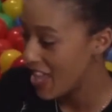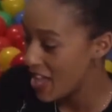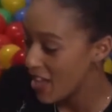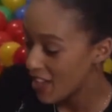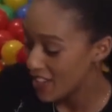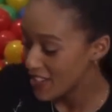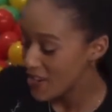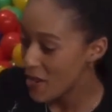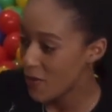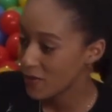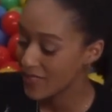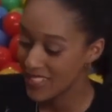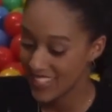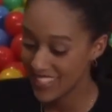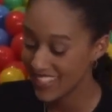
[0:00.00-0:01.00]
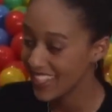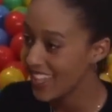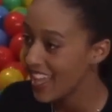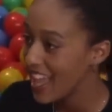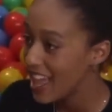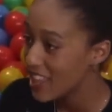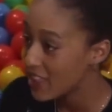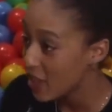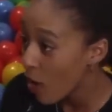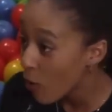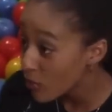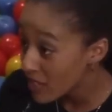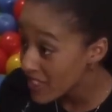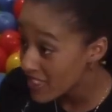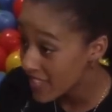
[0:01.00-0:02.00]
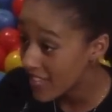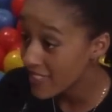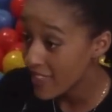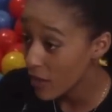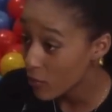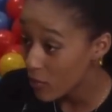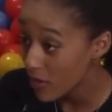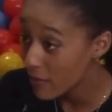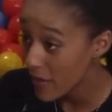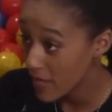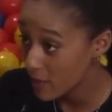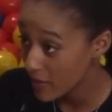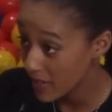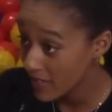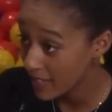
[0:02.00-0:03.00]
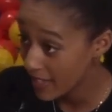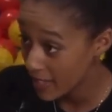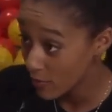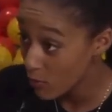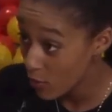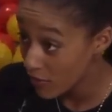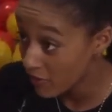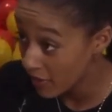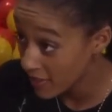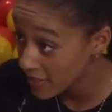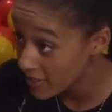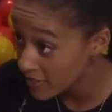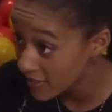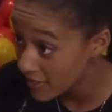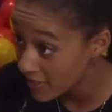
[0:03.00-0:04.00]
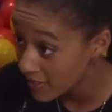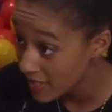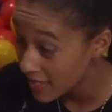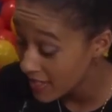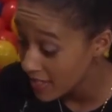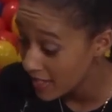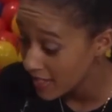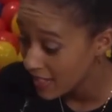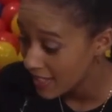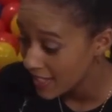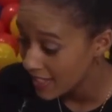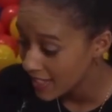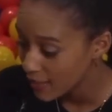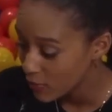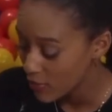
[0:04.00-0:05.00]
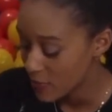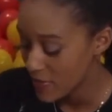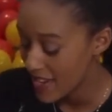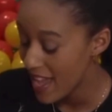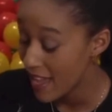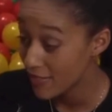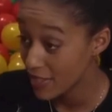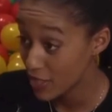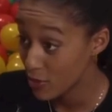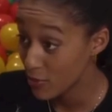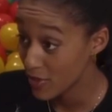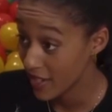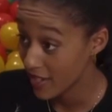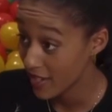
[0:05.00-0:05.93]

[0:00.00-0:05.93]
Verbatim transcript: You know, the only thing that would have made being a kid more fun would have been having you there.